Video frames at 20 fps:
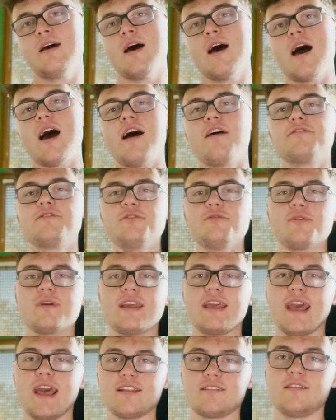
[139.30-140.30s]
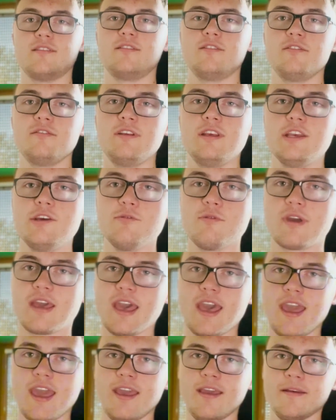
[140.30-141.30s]
After you get to the
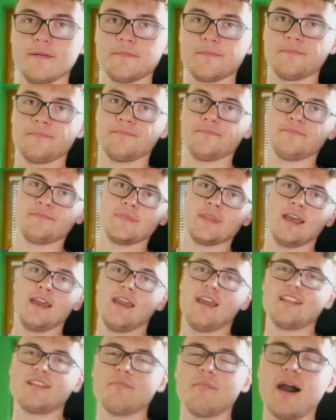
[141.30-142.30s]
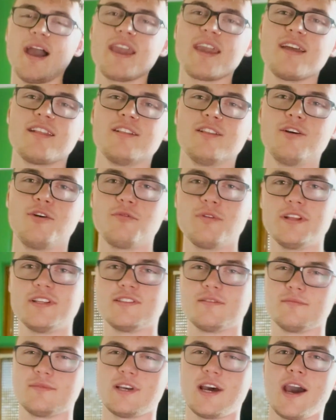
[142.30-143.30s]
UK, it might get lonely
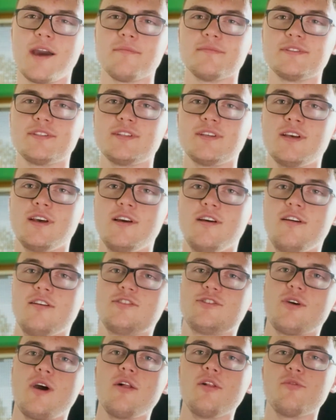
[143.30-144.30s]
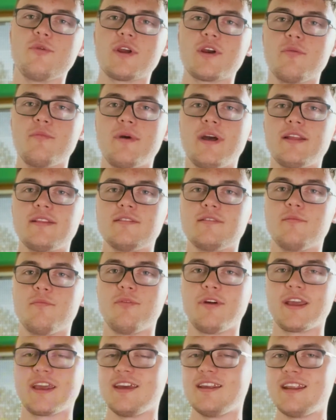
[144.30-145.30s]
sometimes, so I'll recommend
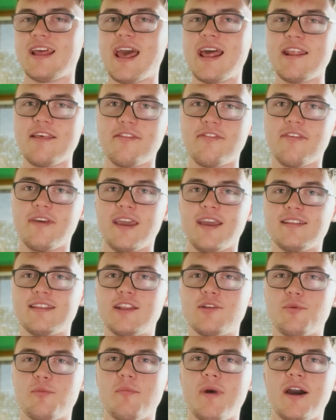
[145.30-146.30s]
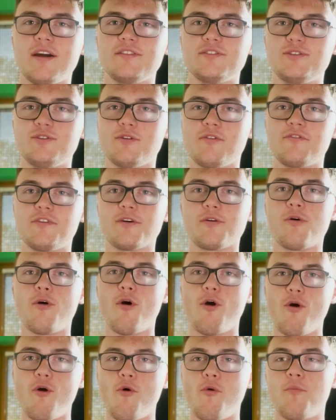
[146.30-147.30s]
bringing anything that reminds you of your
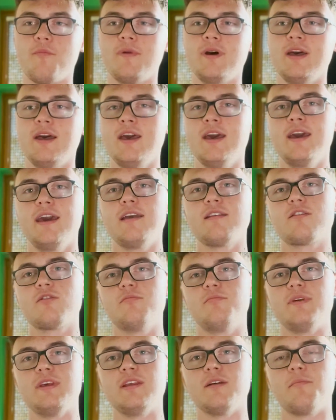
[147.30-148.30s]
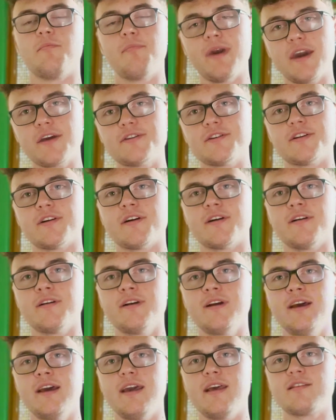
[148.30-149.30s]
home. It could be a picture,
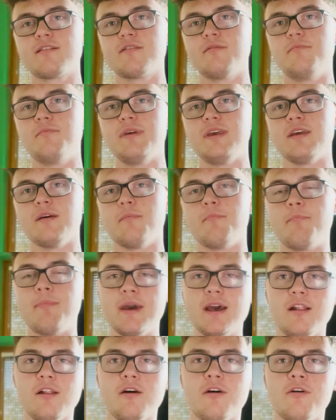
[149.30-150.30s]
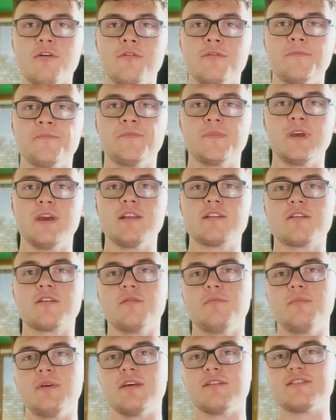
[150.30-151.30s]
it could be a pillow, it
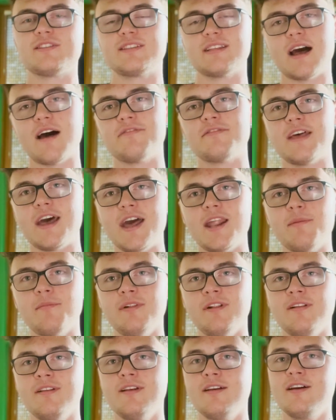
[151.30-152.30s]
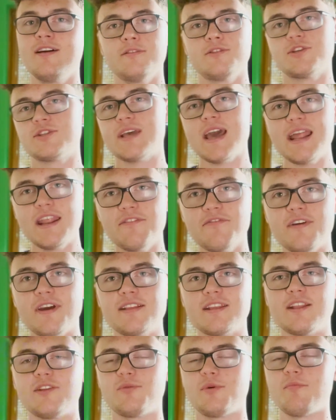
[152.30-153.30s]
could be a stuffed animal, just anything
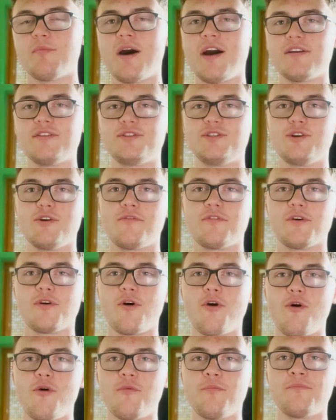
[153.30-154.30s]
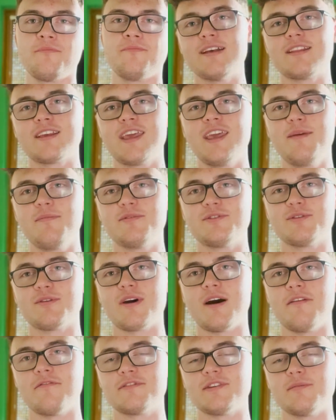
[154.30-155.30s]
that reminds you of your home, that keeps you
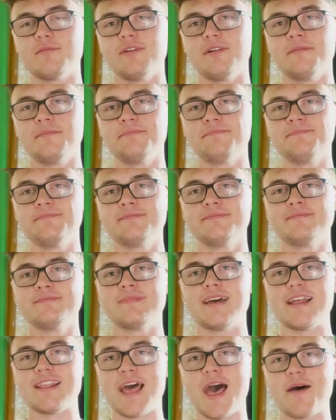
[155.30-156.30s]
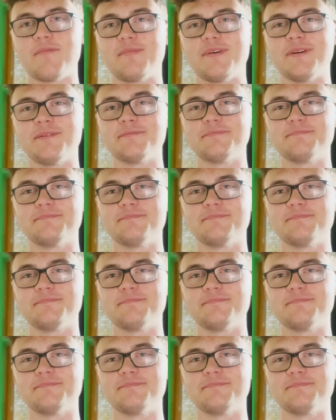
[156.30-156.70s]
comfortable and happy.